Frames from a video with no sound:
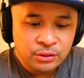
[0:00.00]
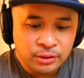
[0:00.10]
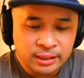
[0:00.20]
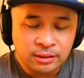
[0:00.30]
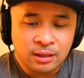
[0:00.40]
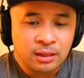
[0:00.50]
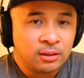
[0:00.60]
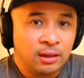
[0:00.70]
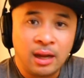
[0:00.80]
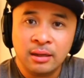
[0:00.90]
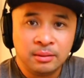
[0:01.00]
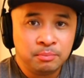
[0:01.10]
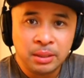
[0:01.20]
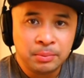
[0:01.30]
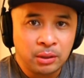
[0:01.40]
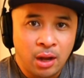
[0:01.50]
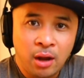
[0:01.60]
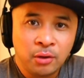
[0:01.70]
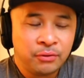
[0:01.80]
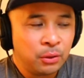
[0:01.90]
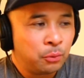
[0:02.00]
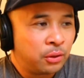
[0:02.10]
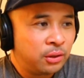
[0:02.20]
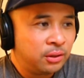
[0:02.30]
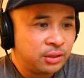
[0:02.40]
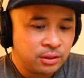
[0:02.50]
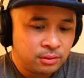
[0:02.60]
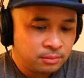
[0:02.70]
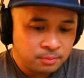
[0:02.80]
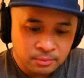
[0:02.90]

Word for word: to get to talk to a lot of people all over the world, just